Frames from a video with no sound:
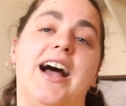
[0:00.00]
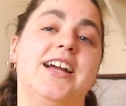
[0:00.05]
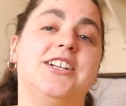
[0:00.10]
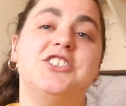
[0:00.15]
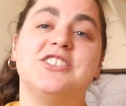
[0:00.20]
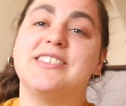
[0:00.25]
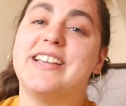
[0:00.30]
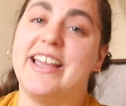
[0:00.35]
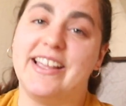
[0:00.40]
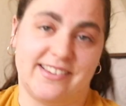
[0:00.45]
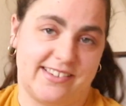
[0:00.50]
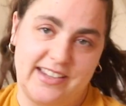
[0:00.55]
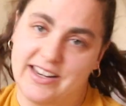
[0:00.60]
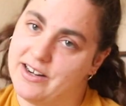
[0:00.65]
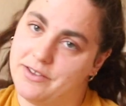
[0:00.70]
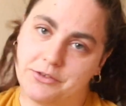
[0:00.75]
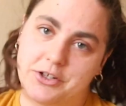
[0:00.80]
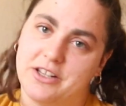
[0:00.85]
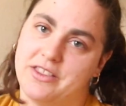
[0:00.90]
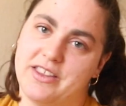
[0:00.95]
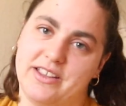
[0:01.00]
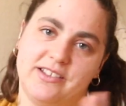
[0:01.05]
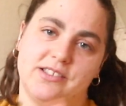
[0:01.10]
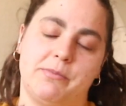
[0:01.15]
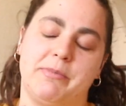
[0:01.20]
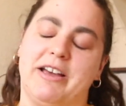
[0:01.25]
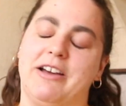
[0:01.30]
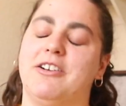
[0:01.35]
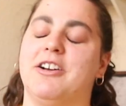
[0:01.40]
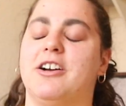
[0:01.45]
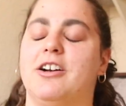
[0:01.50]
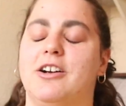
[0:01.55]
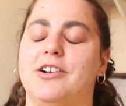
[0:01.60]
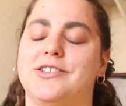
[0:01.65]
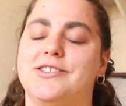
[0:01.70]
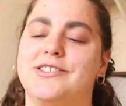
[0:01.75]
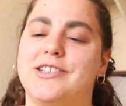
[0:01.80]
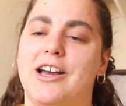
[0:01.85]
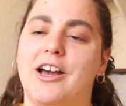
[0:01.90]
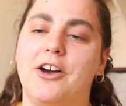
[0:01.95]
I just can't say enough good things about her,
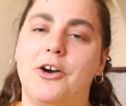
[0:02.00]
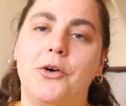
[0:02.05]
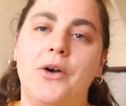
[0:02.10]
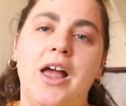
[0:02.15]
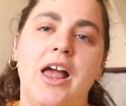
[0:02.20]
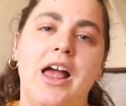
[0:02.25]
so